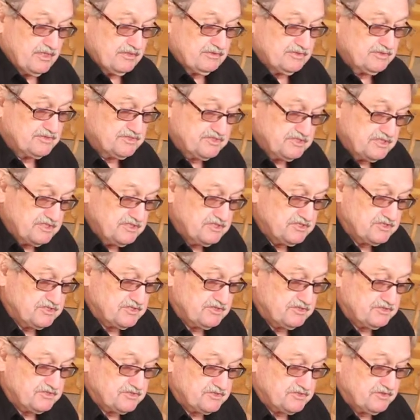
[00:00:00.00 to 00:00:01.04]
the
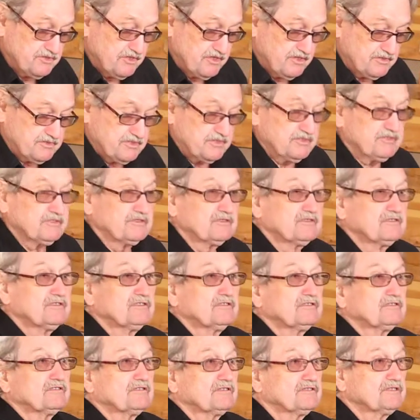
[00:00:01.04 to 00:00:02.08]
ceaseless slaughter
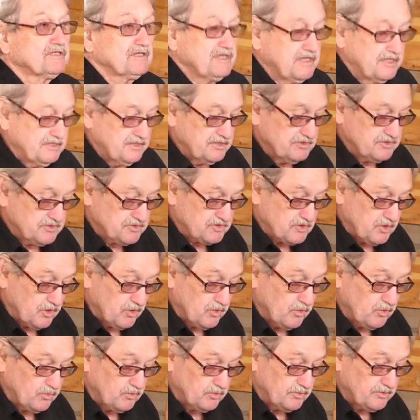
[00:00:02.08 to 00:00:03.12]
and the hideous
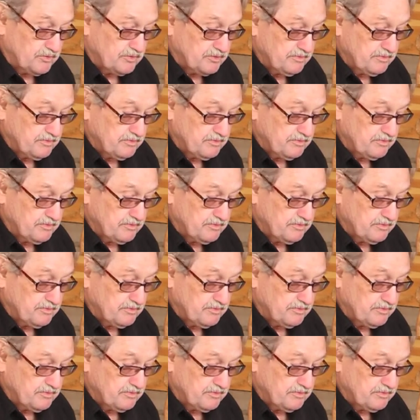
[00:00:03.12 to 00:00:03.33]
cold.